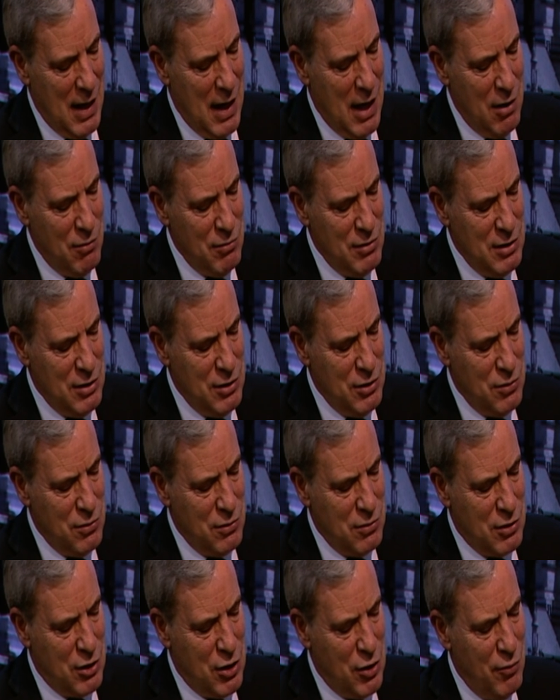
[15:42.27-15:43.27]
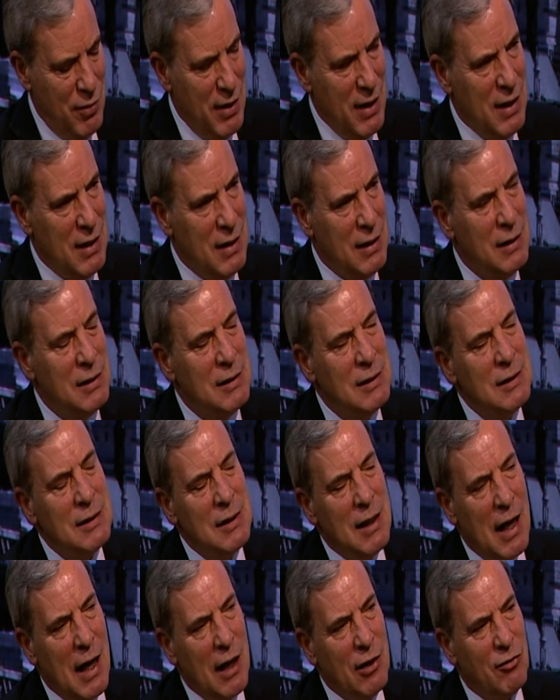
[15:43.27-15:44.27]
Yes. How did your career
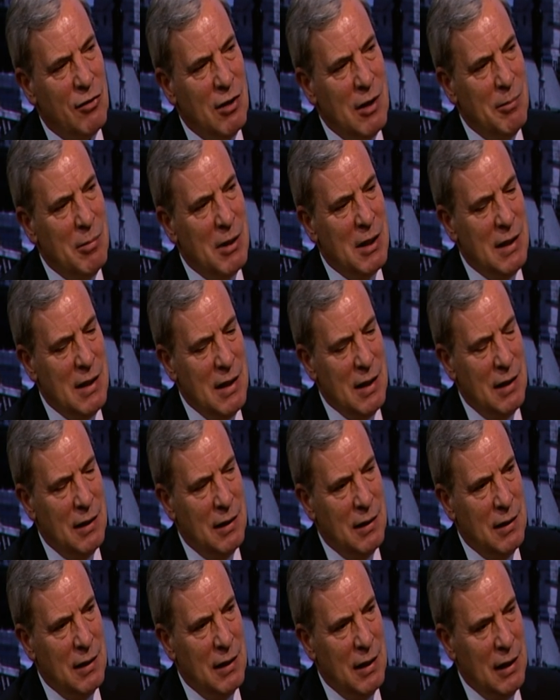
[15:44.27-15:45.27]
actually begin